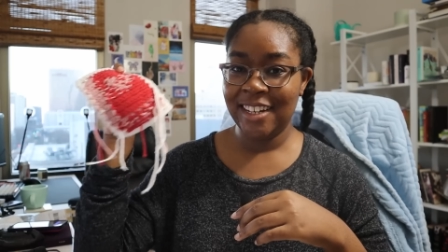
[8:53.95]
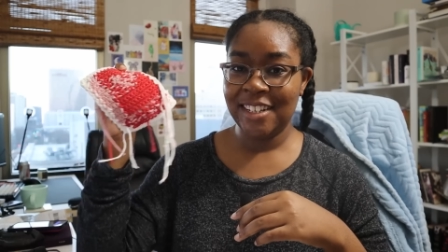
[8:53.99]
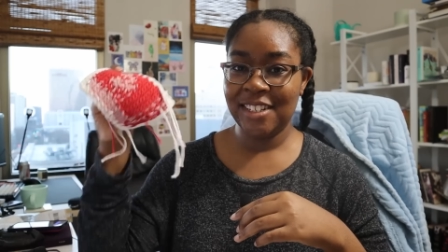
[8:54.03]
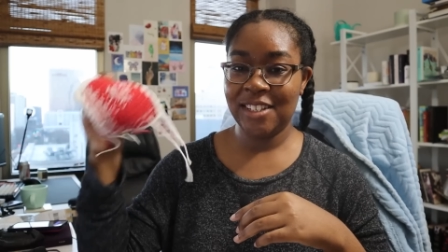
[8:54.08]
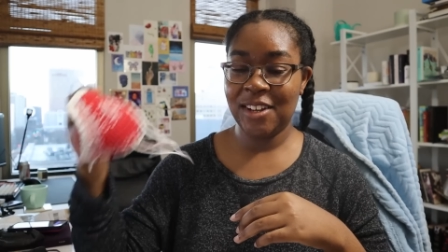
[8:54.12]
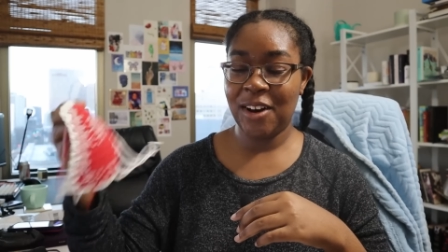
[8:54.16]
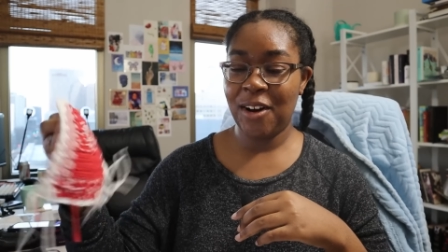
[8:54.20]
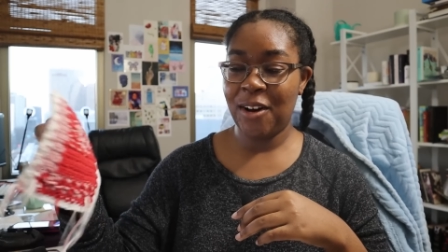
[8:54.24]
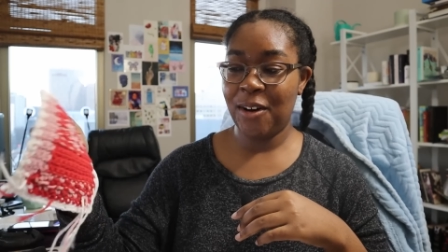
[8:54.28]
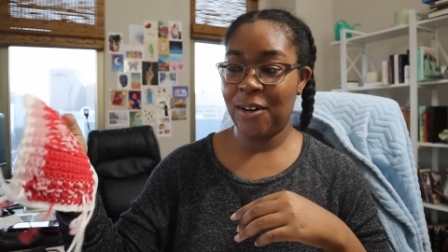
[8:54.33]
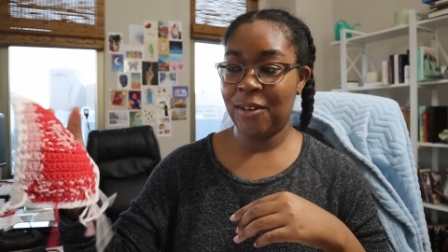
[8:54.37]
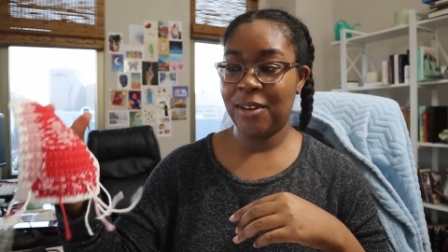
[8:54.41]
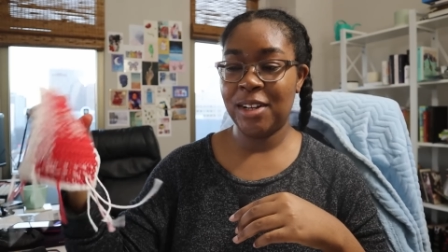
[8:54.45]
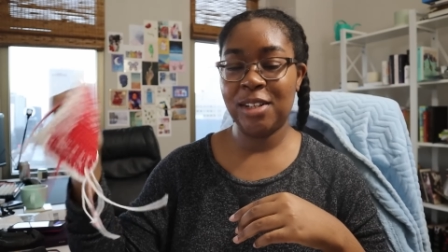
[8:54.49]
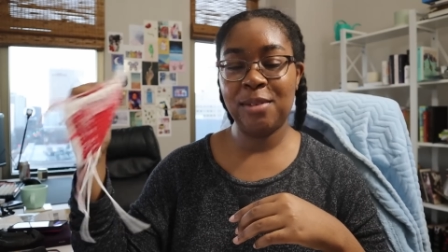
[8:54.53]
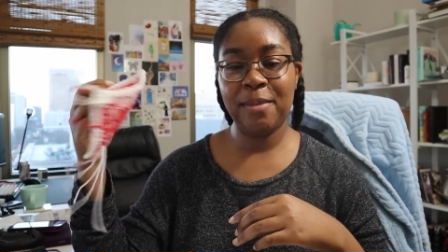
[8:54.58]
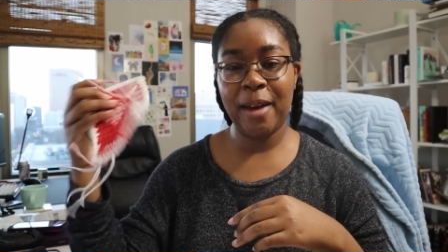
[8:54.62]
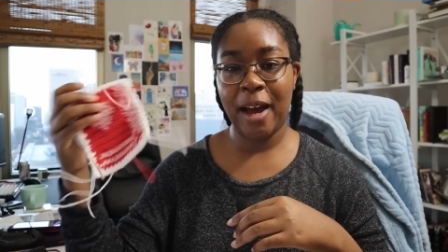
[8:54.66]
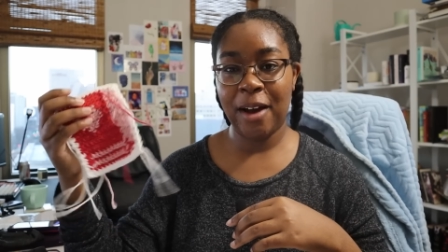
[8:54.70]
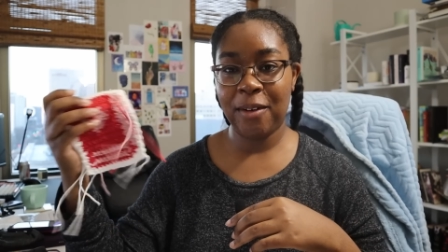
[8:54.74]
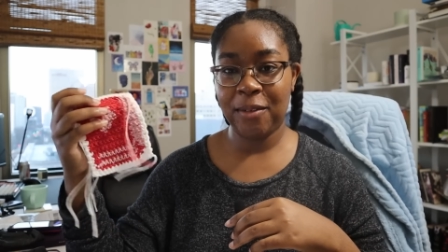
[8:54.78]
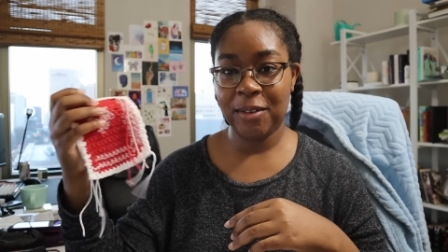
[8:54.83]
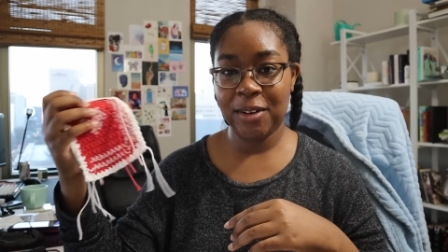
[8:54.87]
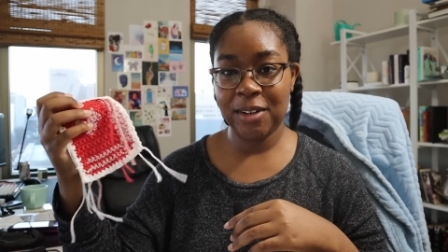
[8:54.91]
So it's
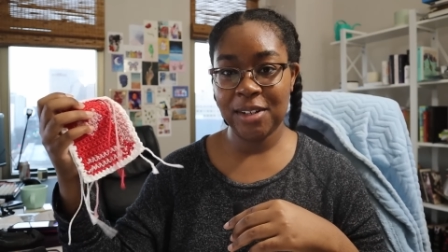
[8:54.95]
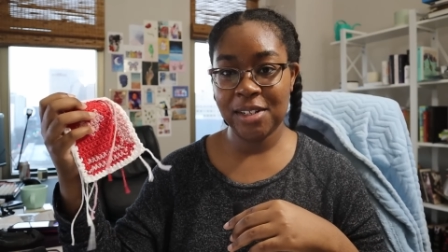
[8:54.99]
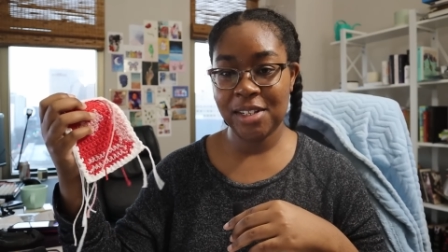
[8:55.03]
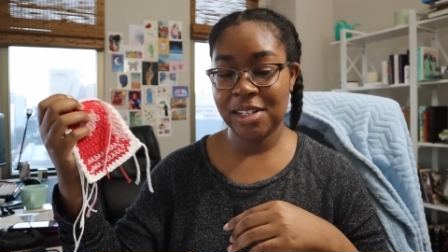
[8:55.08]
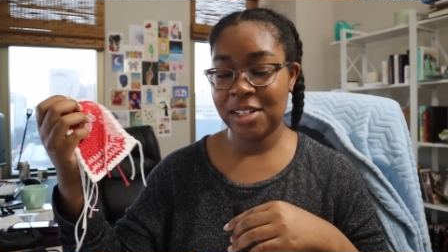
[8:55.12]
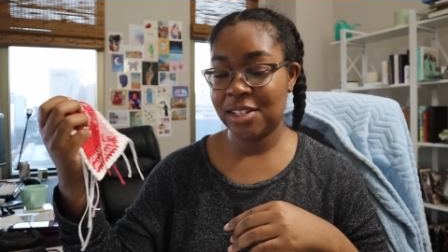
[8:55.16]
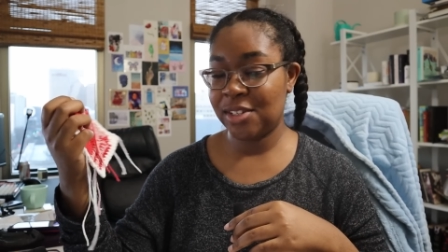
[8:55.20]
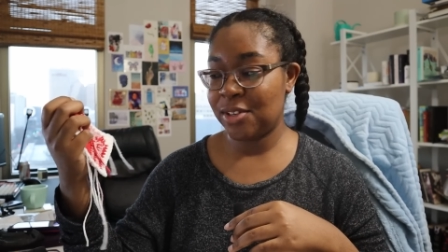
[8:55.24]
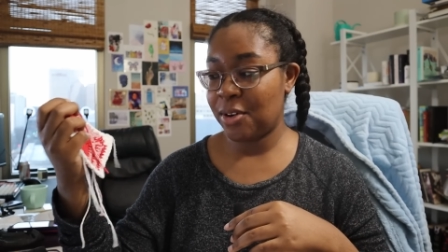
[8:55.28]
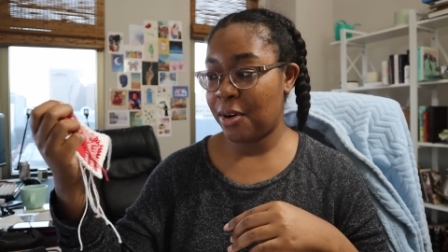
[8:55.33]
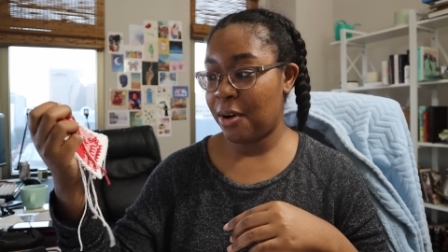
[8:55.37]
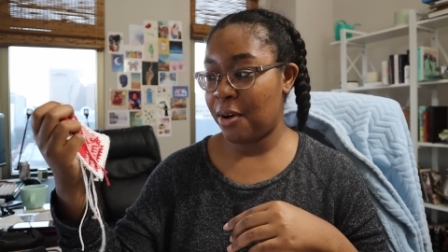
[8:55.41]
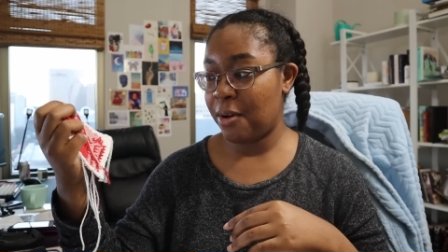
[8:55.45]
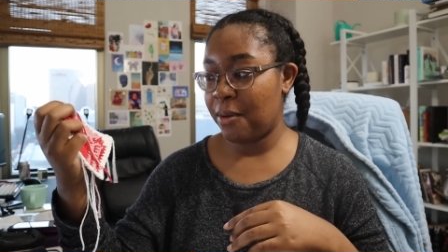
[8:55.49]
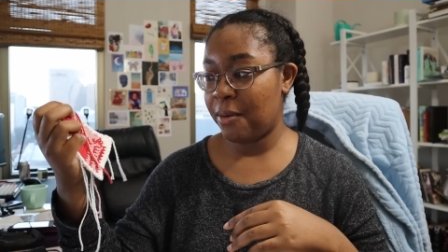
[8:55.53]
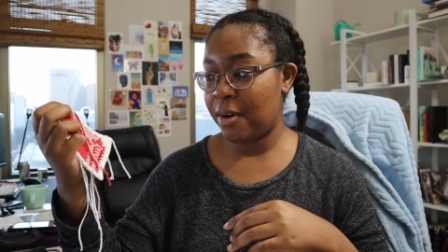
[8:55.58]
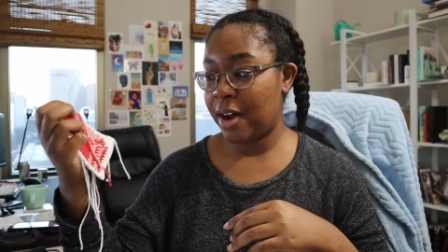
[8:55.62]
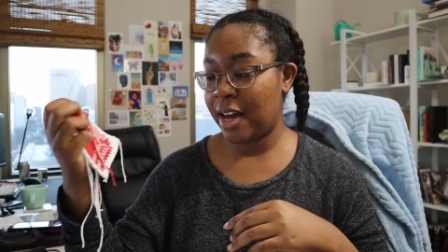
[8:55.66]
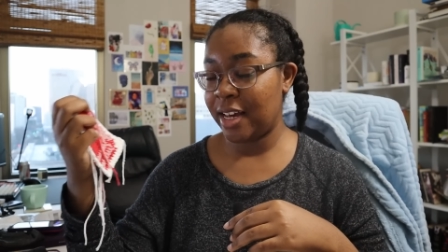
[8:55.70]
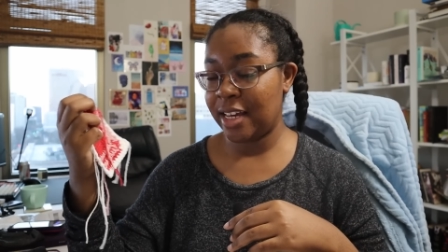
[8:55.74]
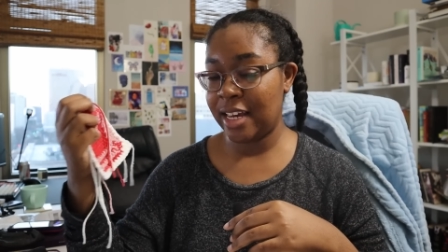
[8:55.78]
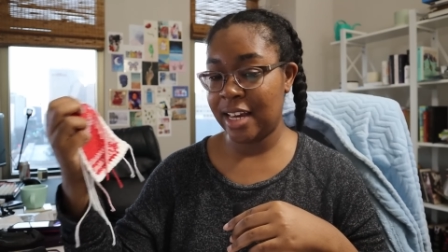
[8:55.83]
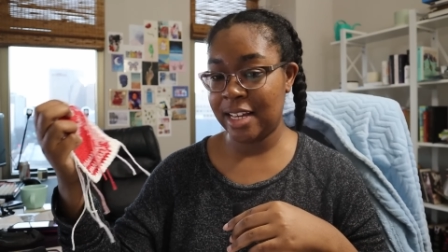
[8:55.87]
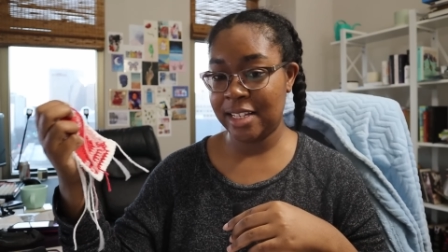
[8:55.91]
backwards,
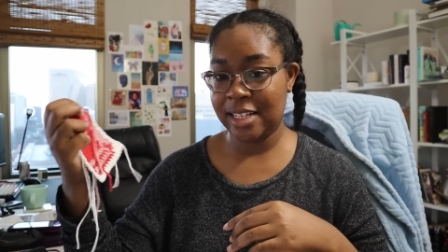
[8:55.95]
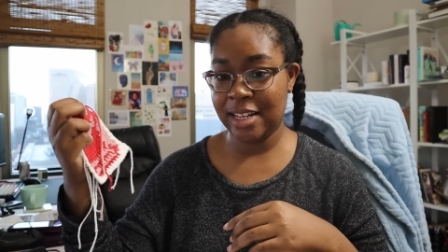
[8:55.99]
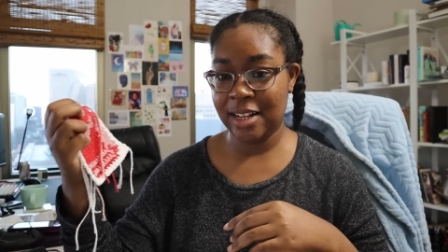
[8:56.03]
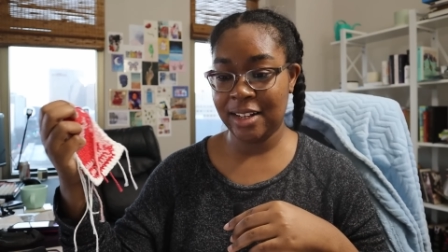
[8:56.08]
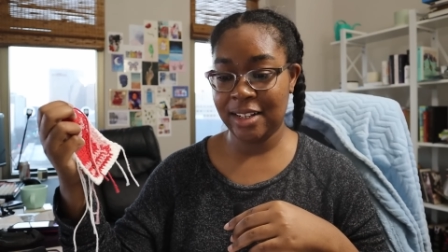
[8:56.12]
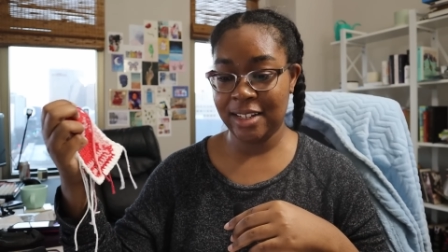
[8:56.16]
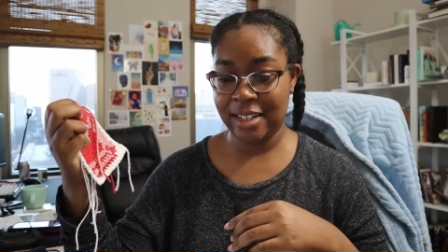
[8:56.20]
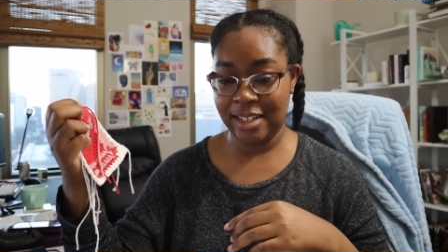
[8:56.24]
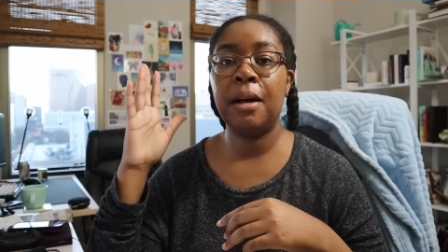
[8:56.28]
so I can't sell it.